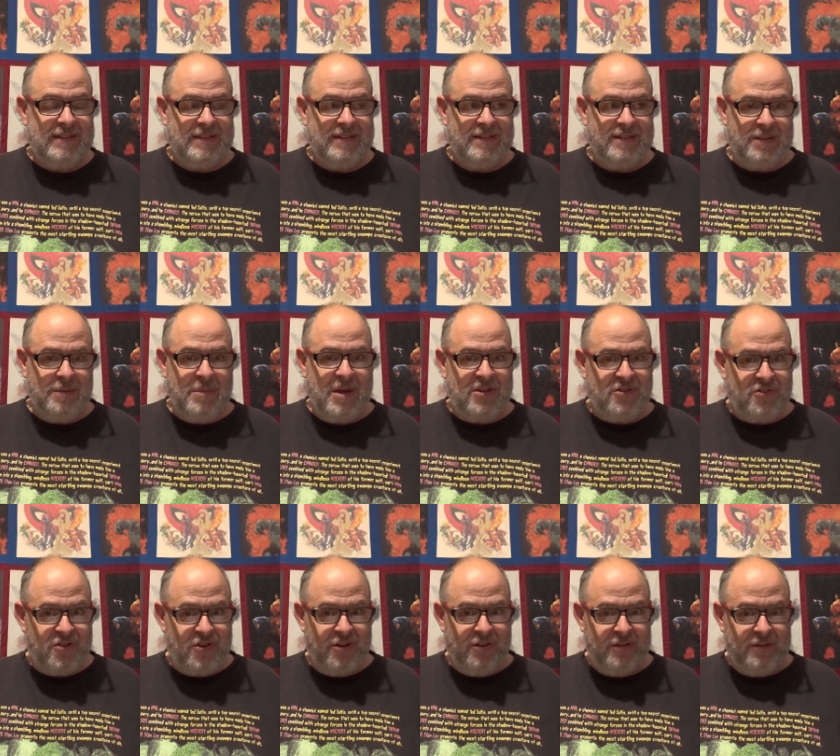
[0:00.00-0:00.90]

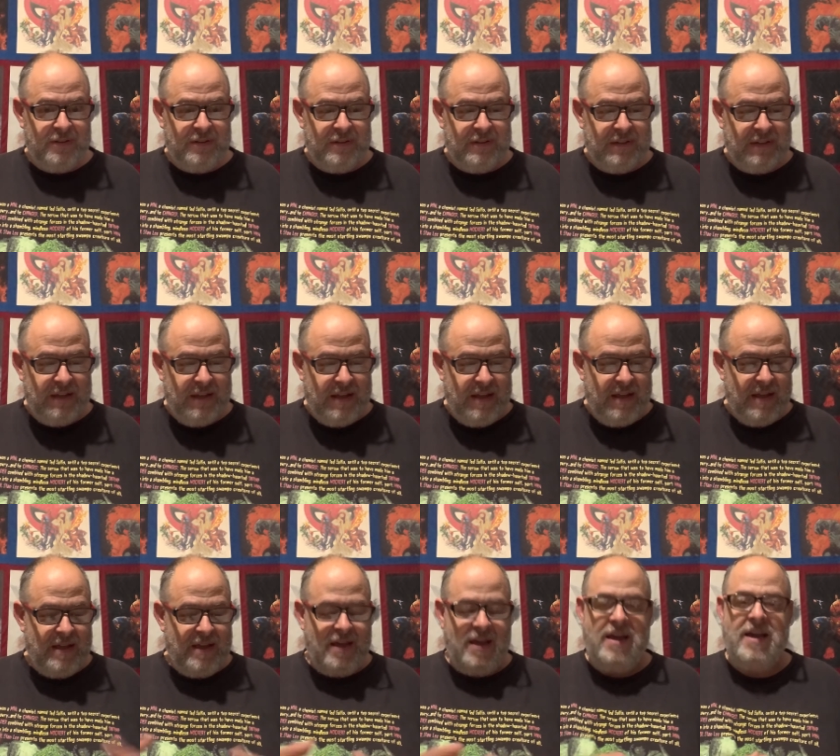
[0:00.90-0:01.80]
semester,
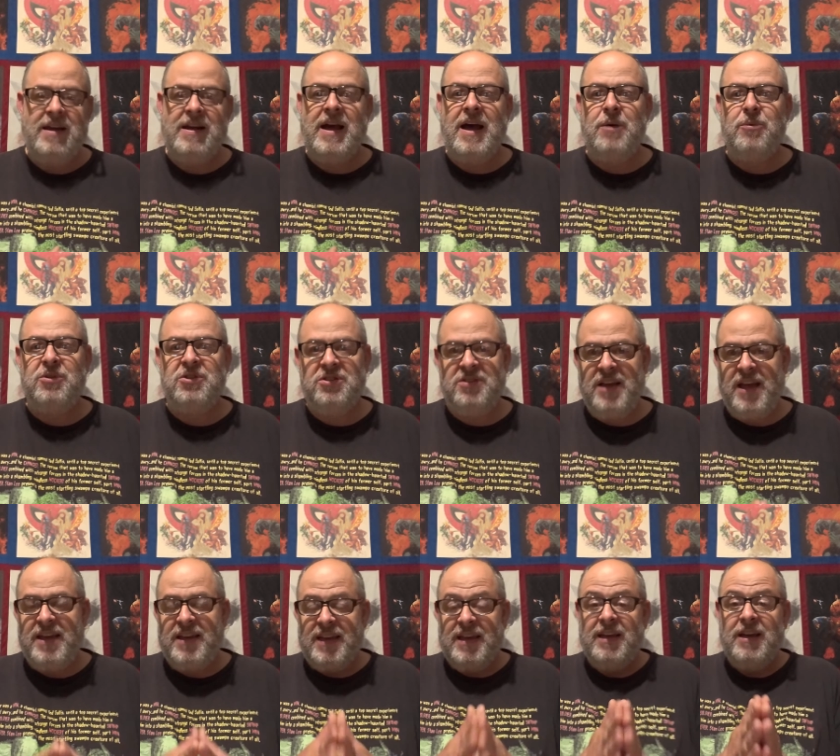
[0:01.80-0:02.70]
and I was
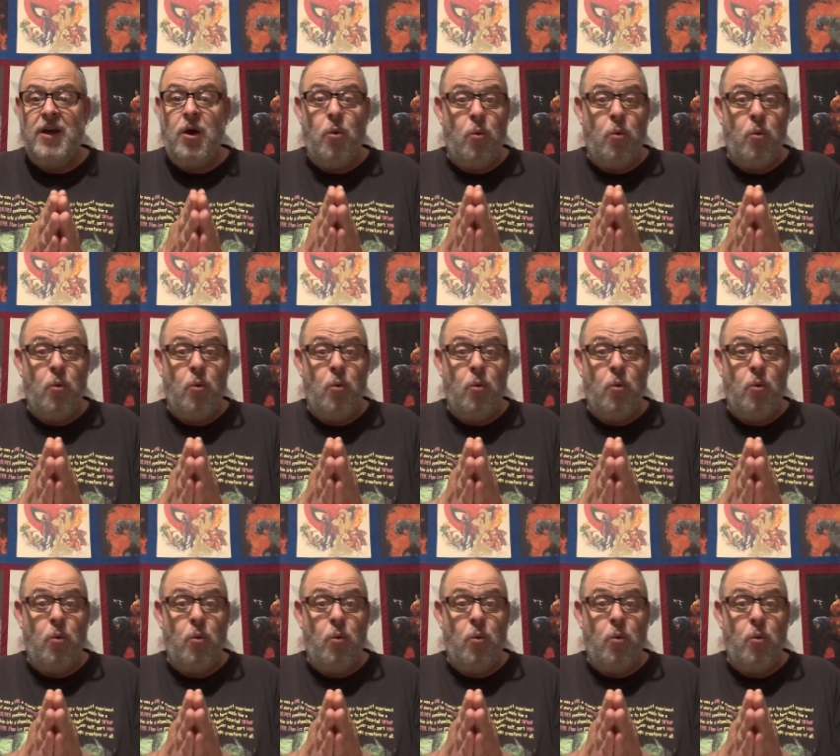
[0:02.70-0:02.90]
taking